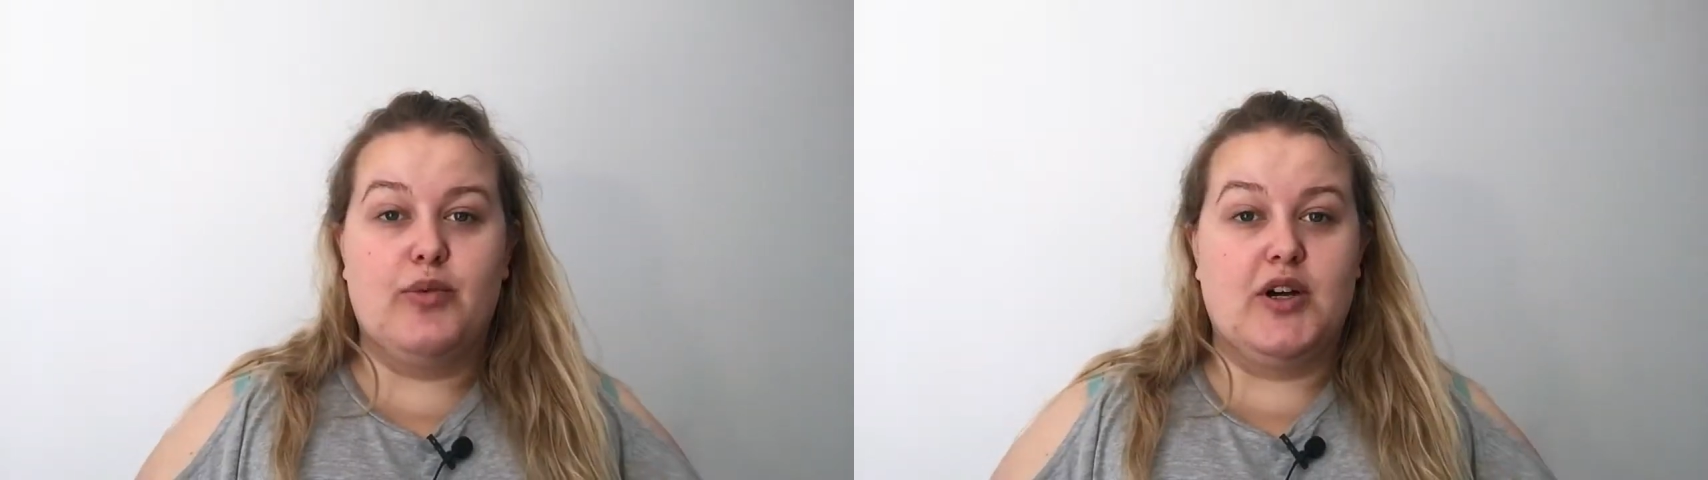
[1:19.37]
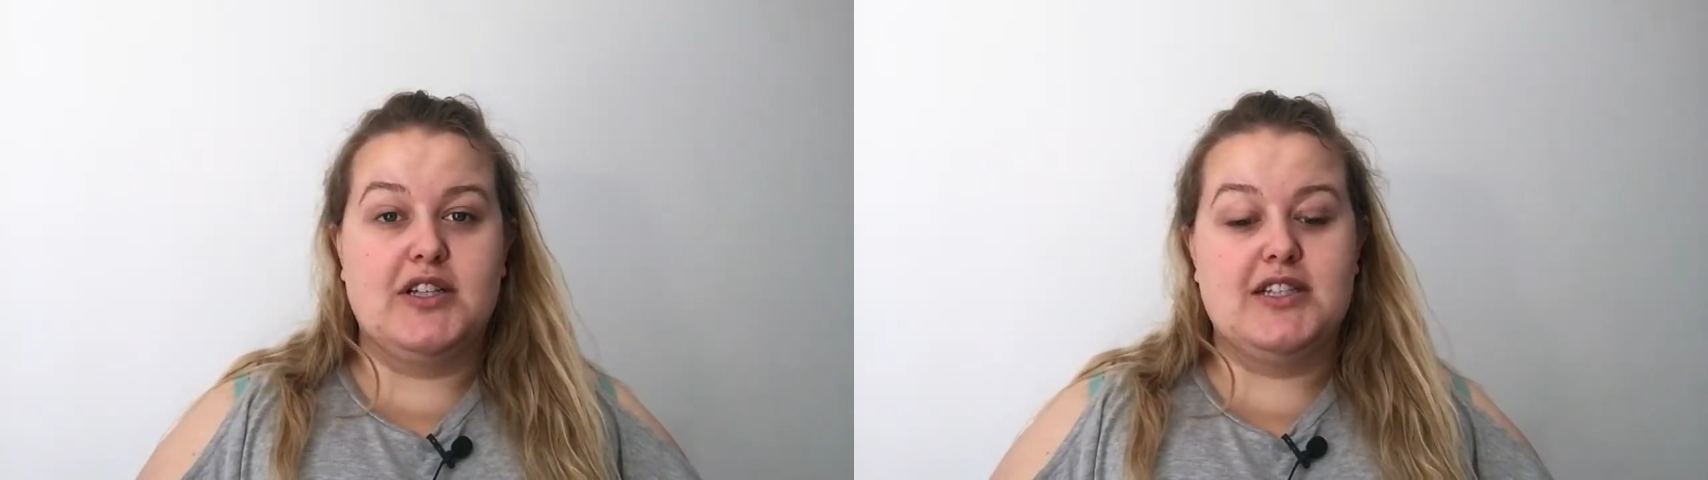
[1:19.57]

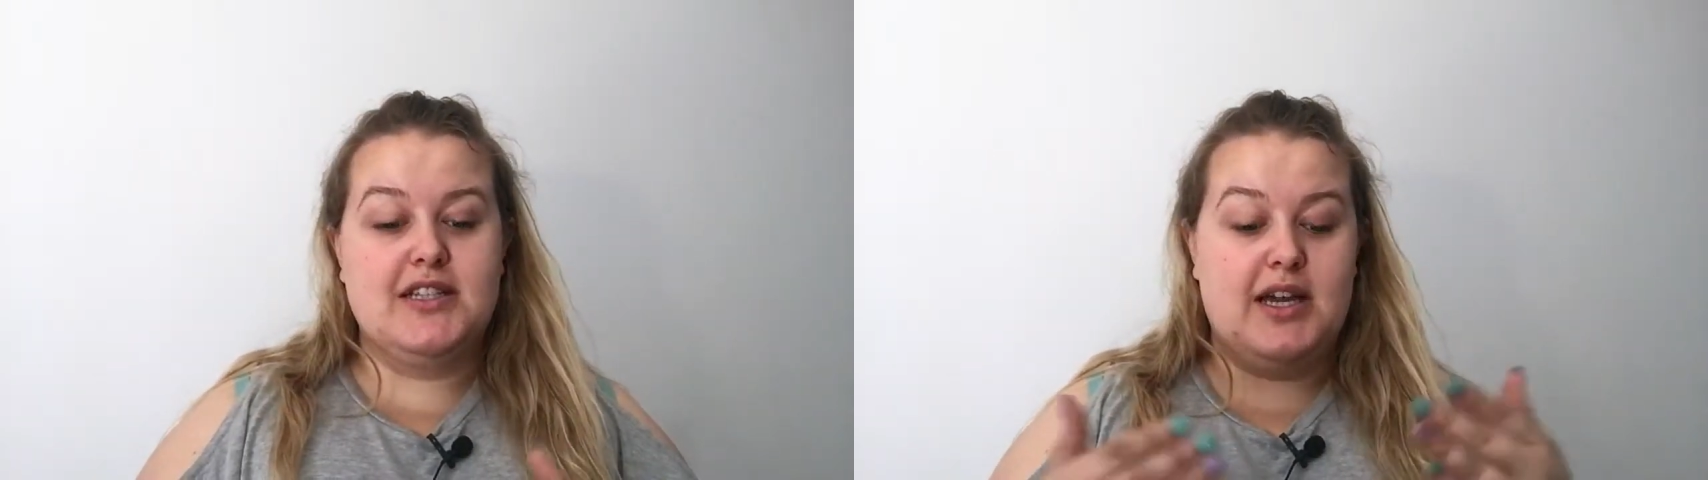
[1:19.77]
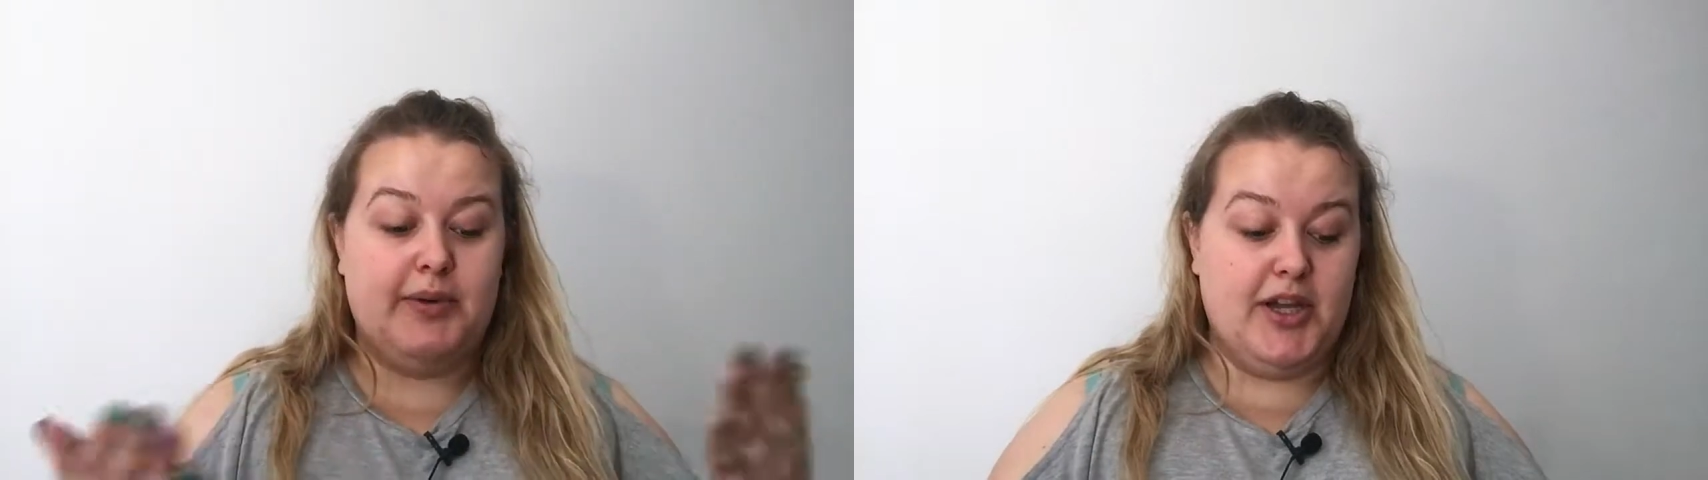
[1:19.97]
what
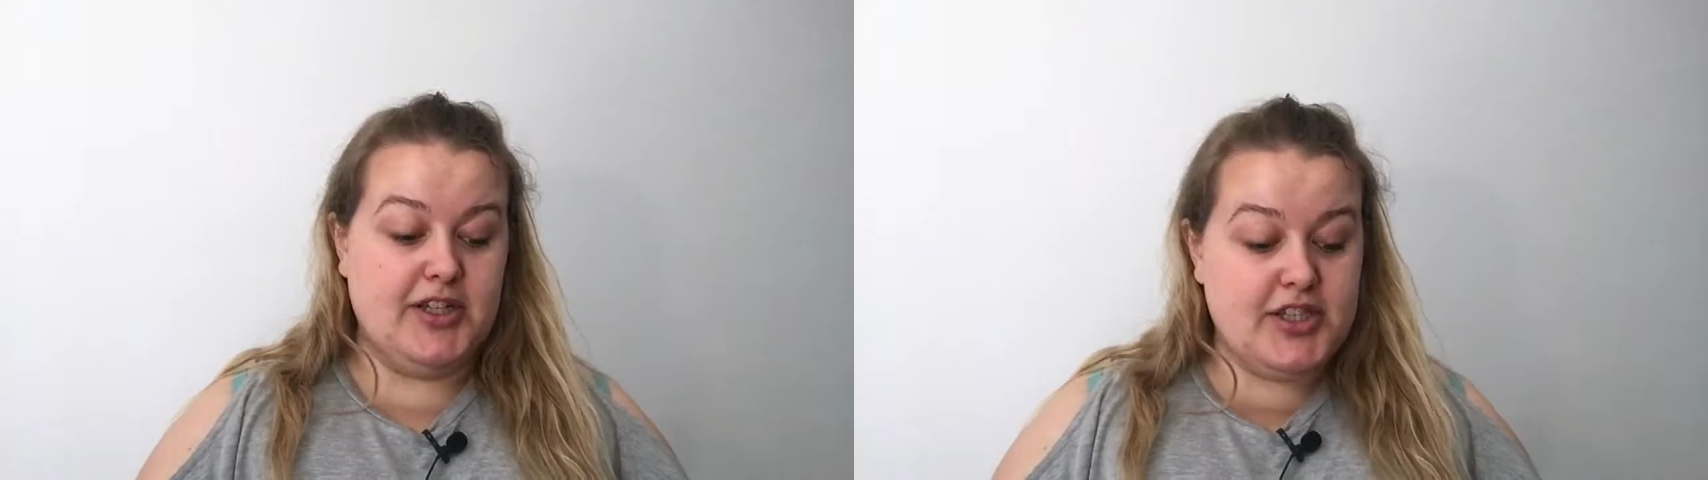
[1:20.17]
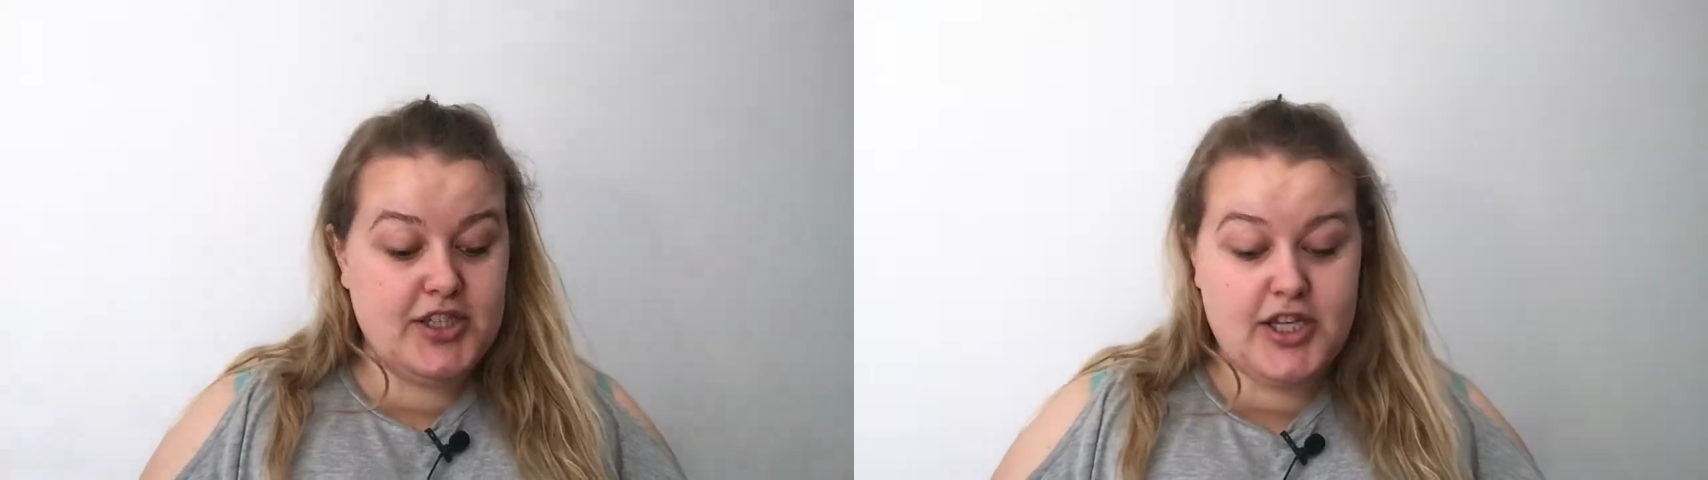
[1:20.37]
I'm going
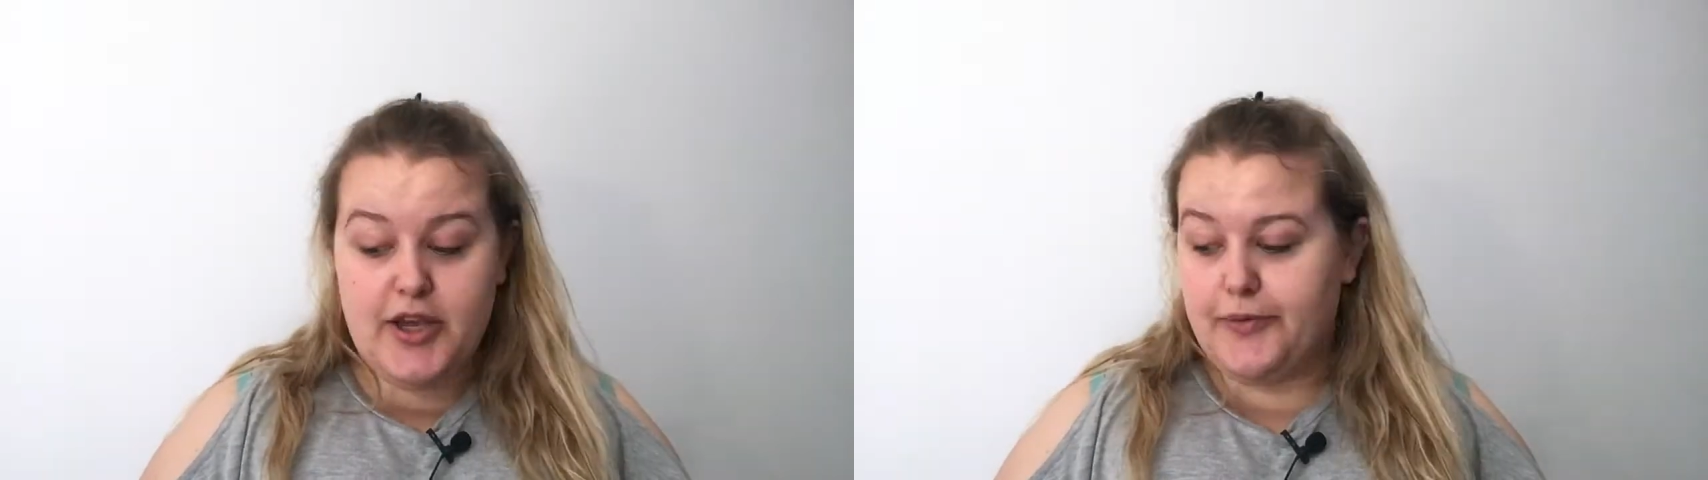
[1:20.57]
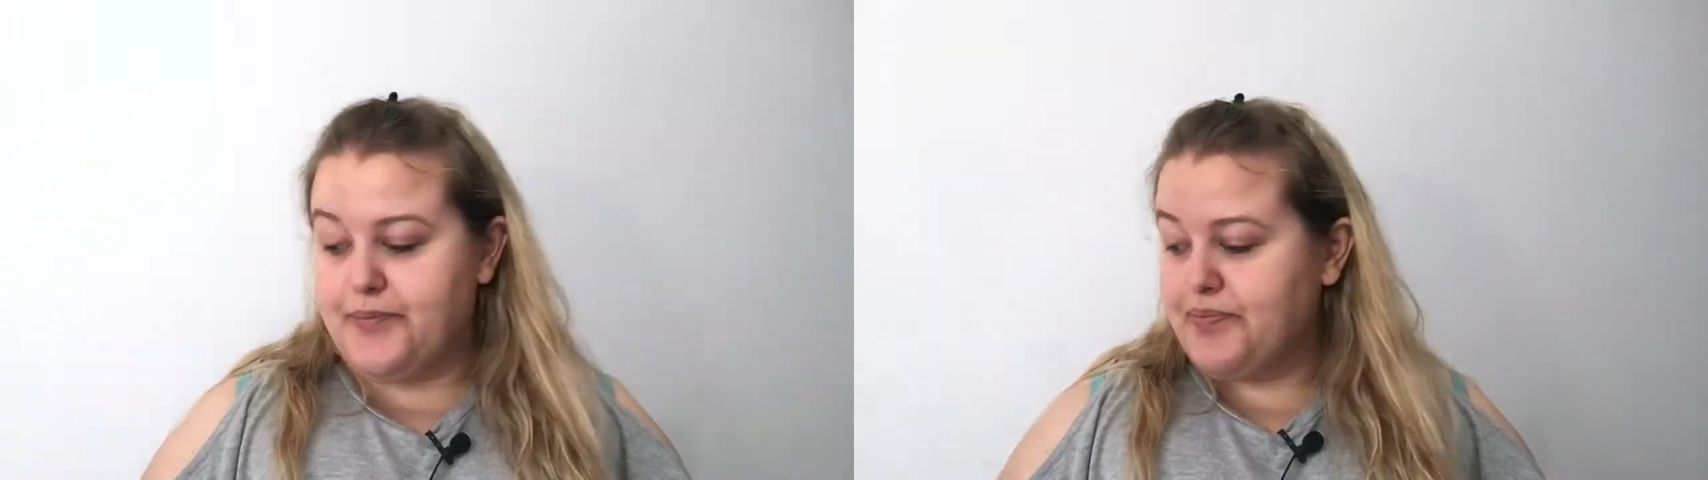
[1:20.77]
to
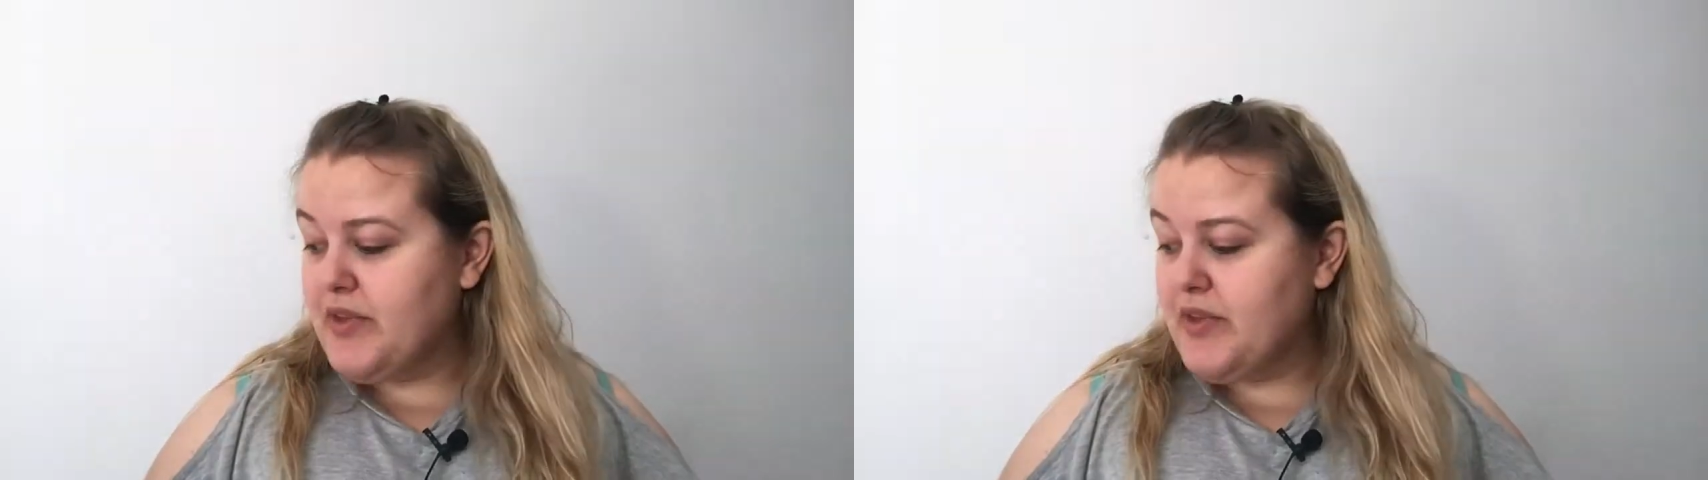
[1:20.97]
do.